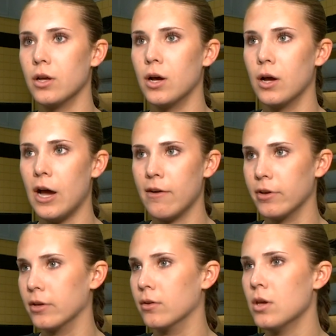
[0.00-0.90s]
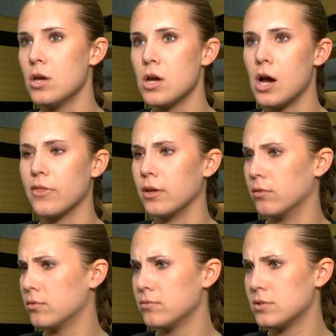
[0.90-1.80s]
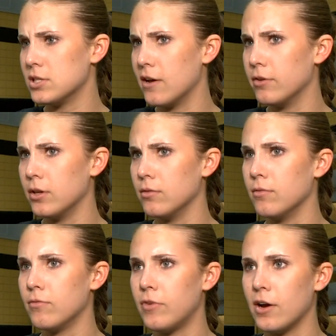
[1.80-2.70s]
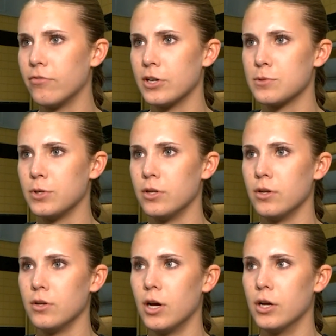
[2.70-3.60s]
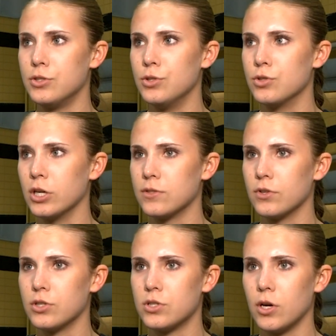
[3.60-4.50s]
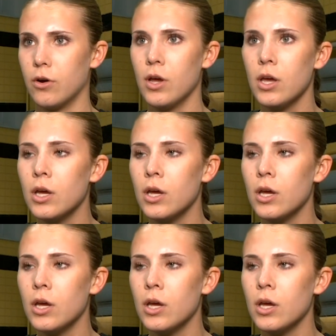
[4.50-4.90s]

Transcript: Uh, having I think seven, five freshmen, uh, two transfers. So